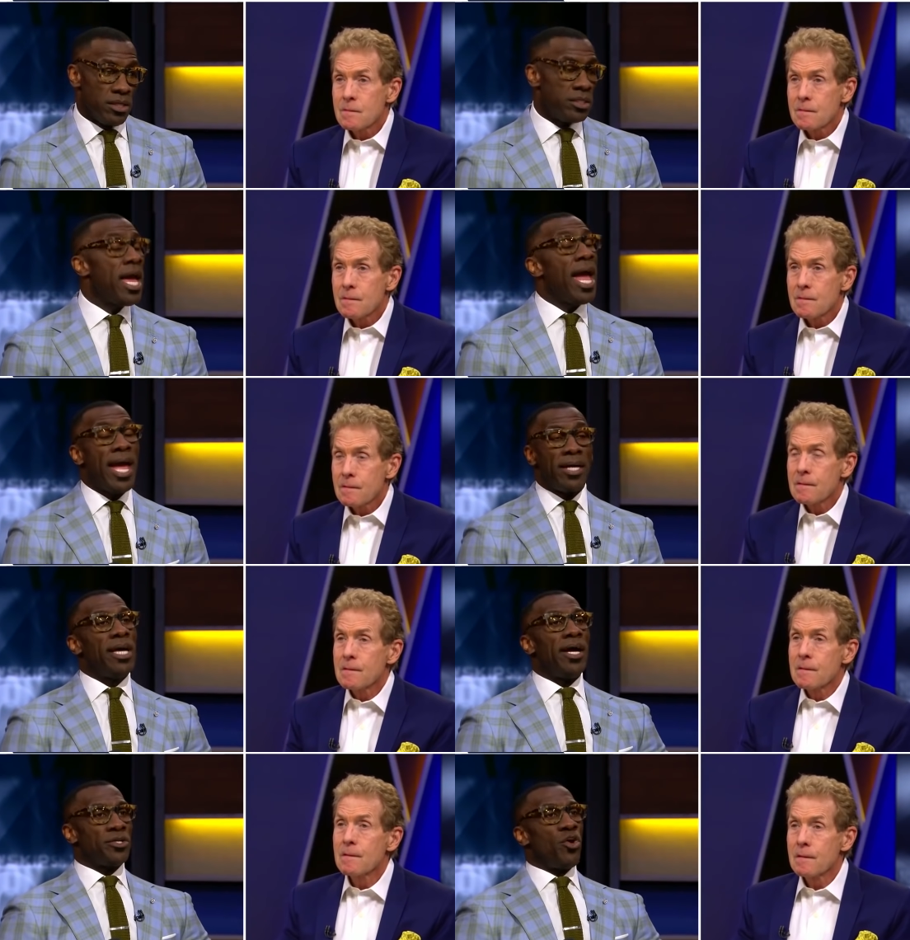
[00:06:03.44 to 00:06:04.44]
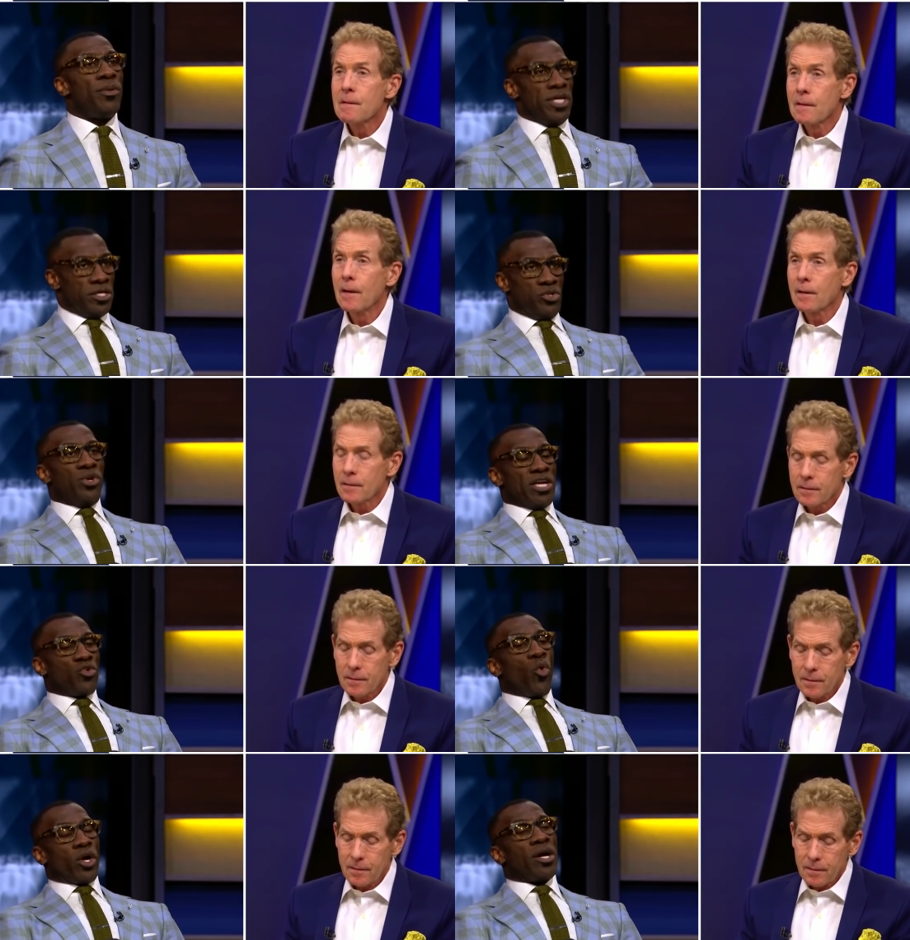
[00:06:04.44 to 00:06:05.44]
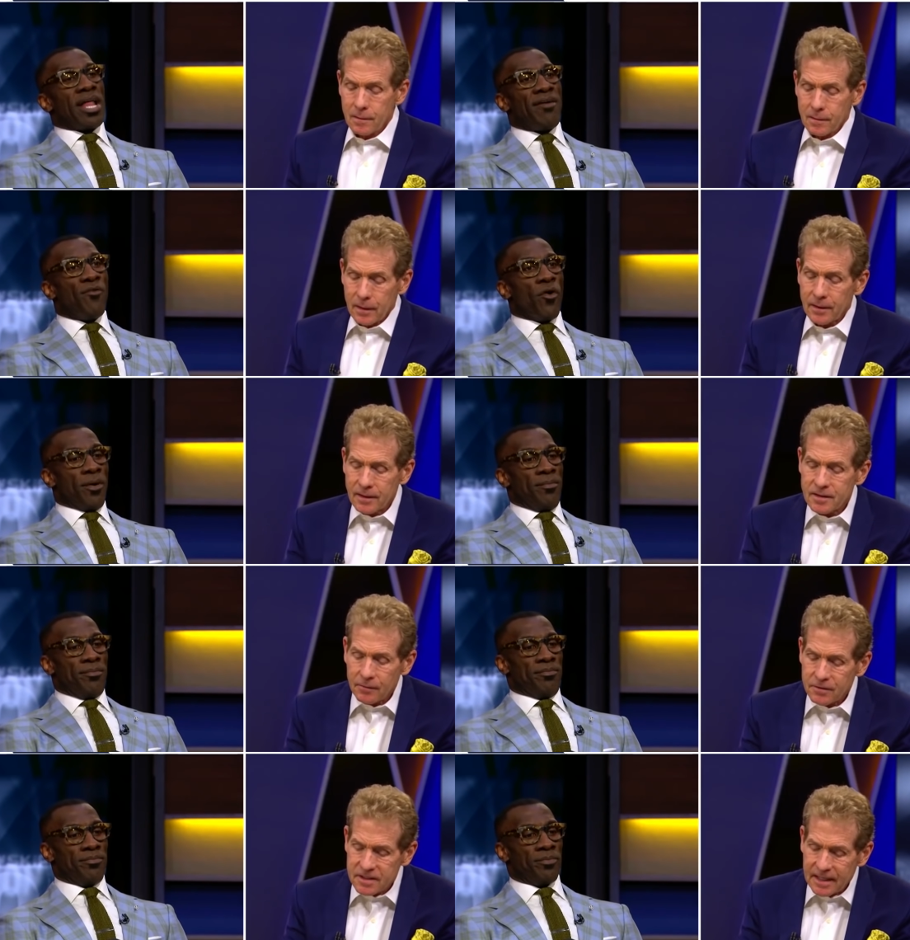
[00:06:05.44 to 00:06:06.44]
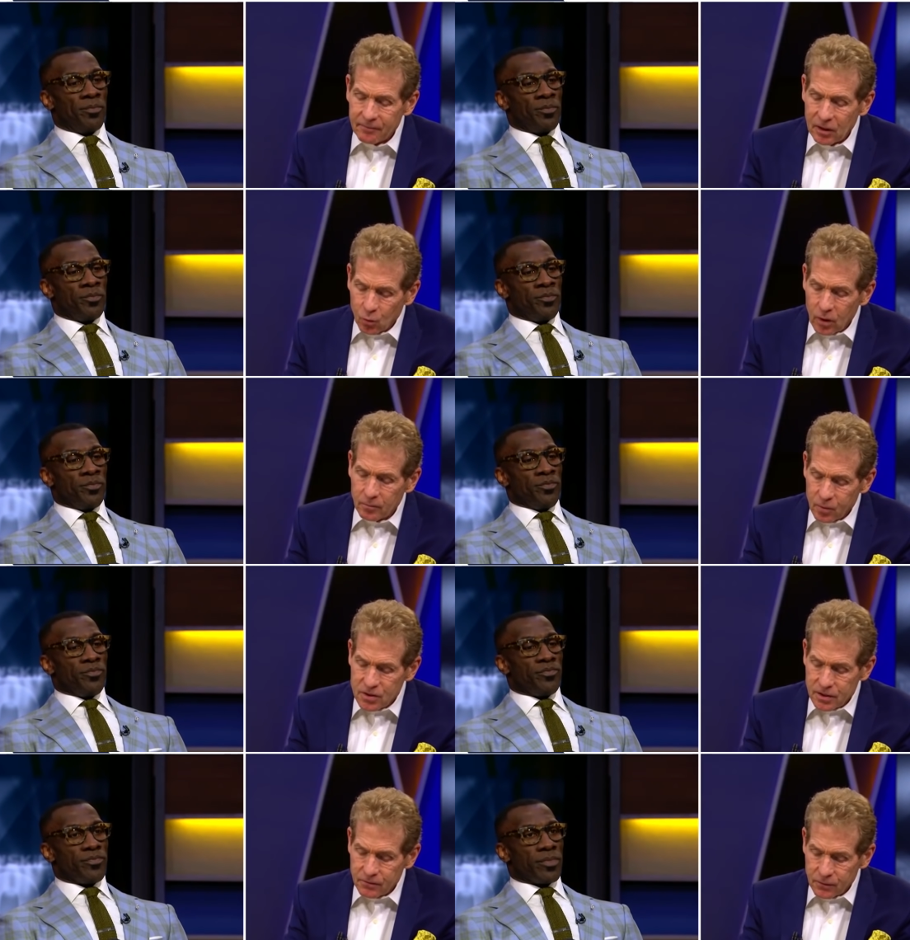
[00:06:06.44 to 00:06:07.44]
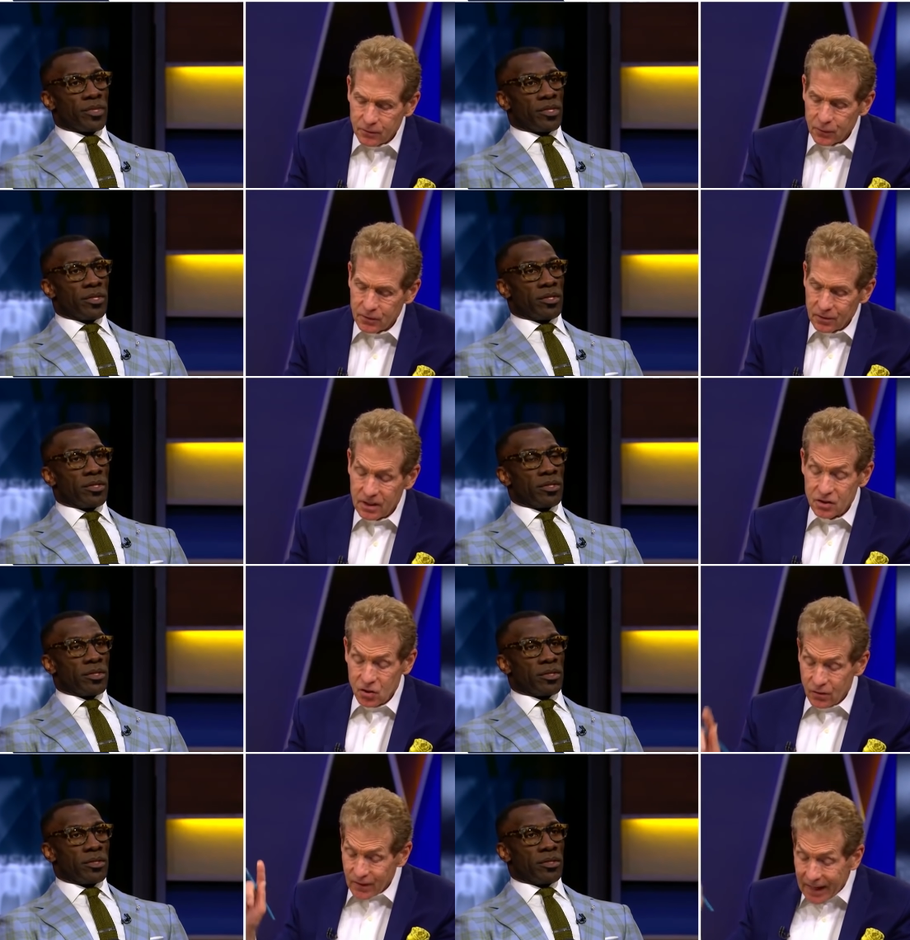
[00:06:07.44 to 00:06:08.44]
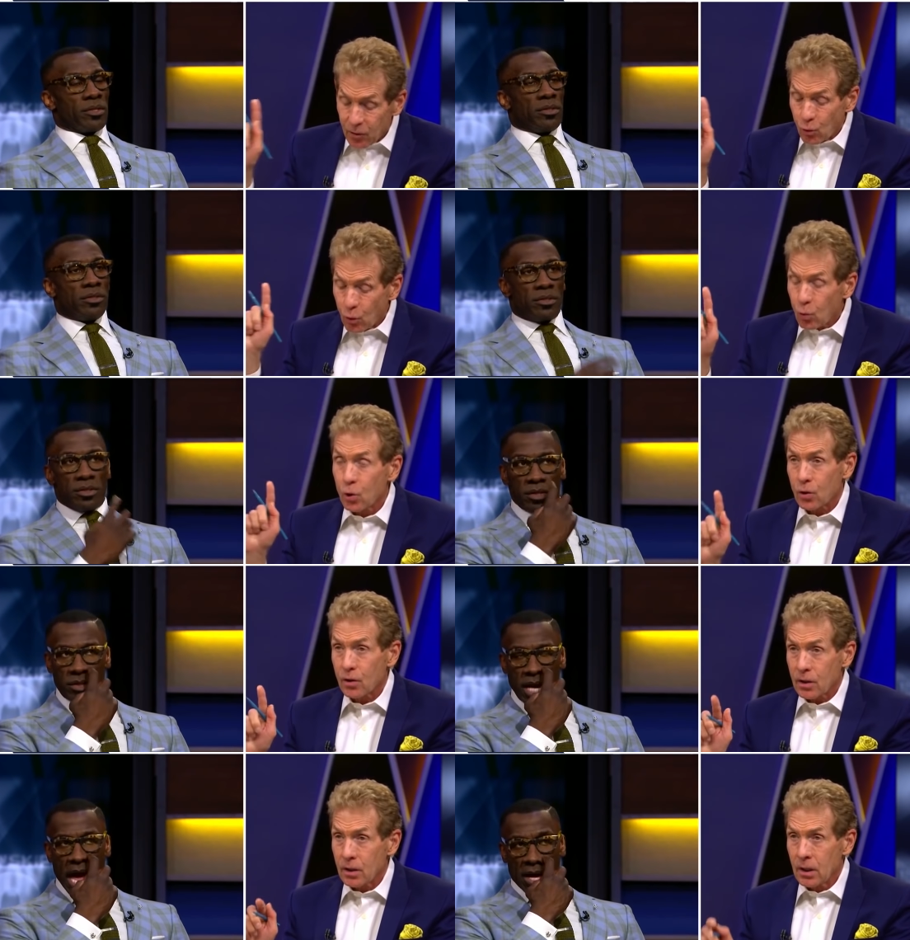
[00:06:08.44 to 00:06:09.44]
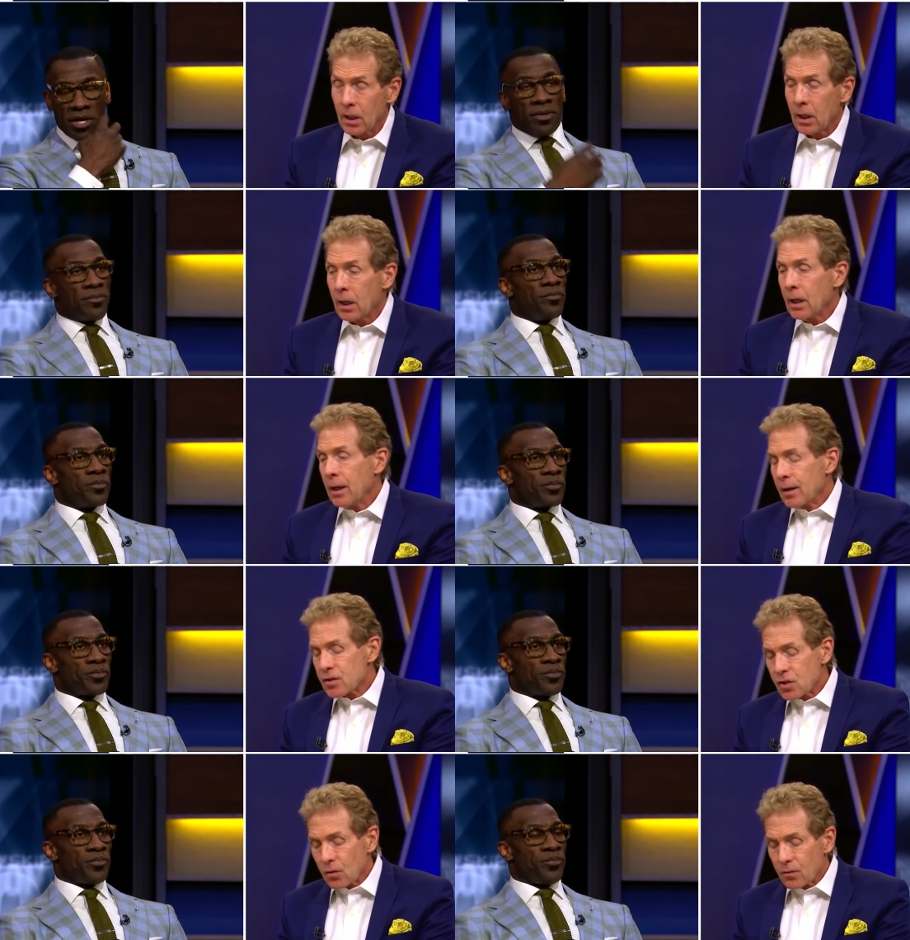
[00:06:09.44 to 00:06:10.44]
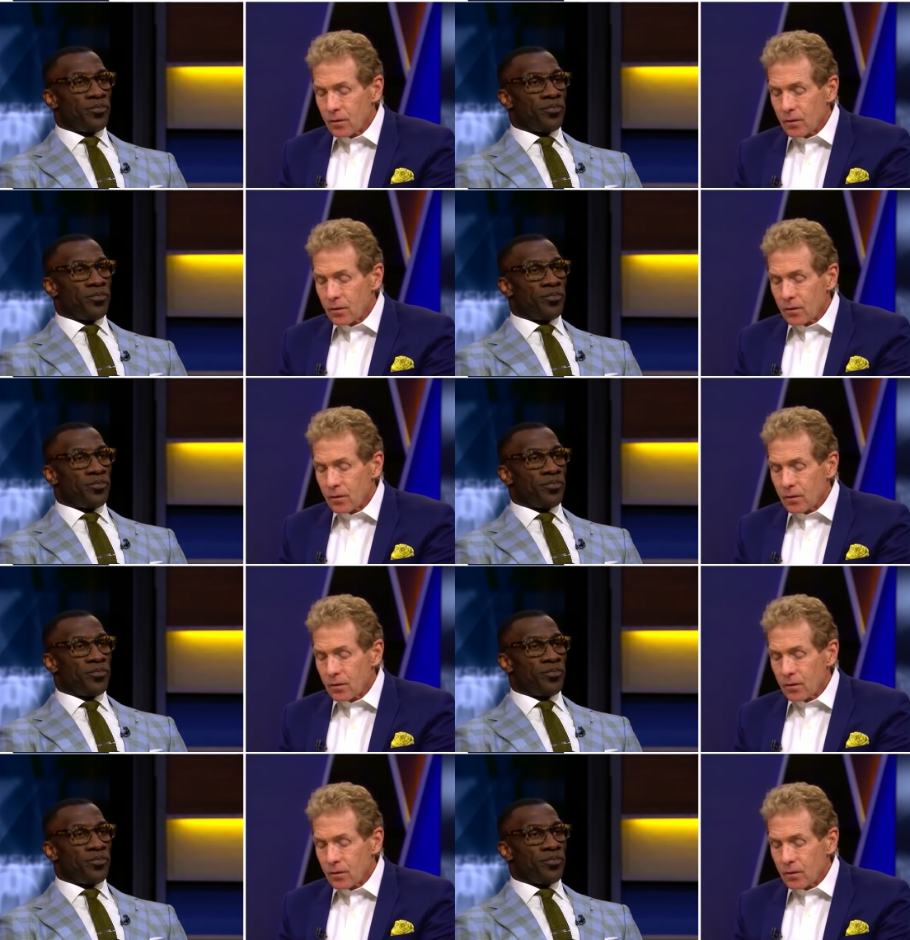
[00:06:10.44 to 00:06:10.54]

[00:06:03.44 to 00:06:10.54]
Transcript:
Speaker 1: Yeah, it's gonna be. Yeah. You got your work cut out for him. He's up 71% from the free throw line, so that will work. Yeah. So